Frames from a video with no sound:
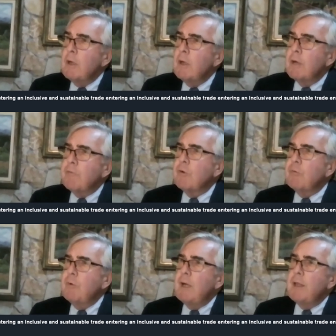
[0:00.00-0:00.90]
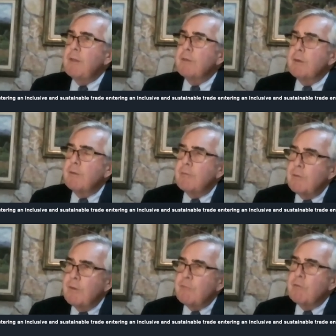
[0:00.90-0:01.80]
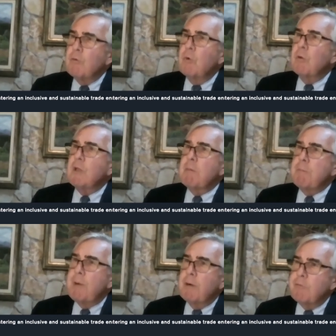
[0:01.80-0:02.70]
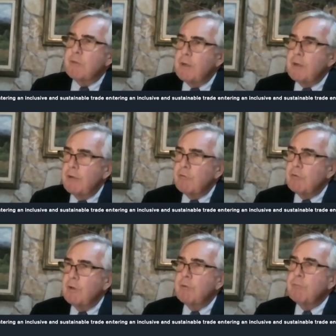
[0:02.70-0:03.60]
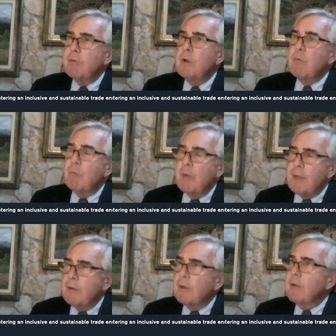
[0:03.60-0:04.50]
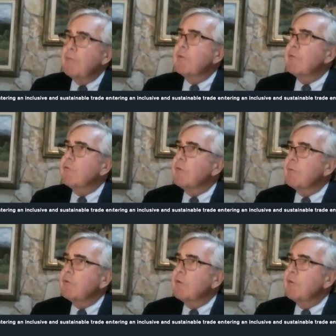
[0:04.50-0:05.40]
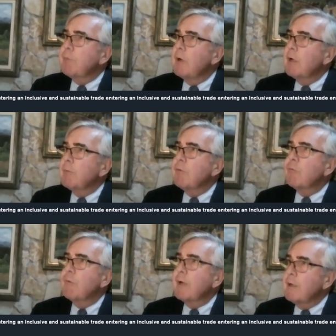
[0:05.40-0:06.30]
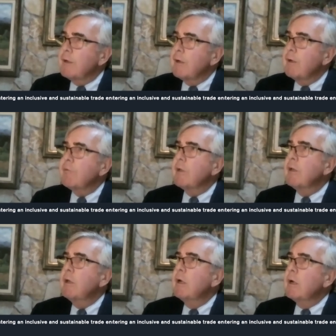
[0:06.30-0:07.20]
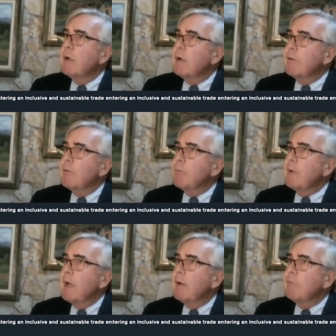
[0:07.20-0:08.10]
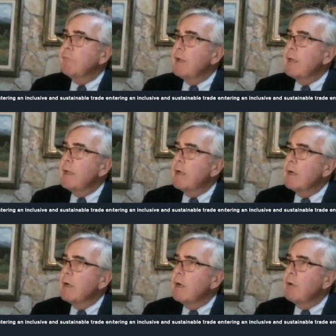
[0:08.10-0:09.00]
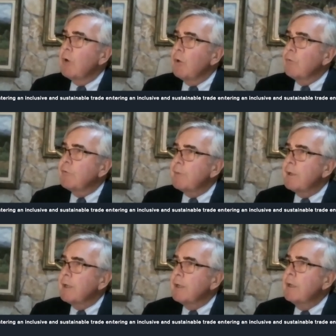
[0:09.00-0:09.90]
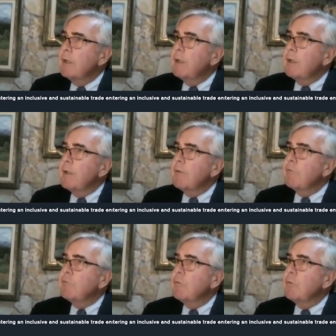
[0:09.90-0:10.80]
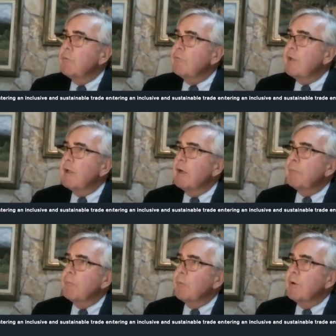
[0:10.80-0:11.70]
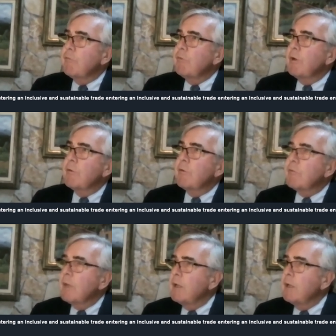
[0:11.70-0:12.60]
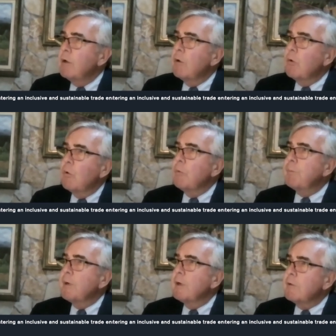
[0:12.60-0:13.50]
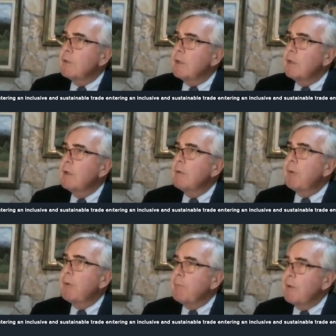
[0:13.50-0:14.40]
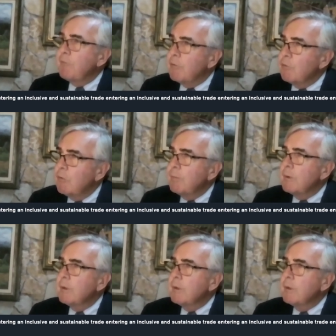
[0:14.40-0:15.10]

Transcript: And so really this has all come about as an initiative, recognizing the sovereignty of Parliament, recognizing that we have a role to play. It is to set up what is known as a All-Party Parliamentary Group,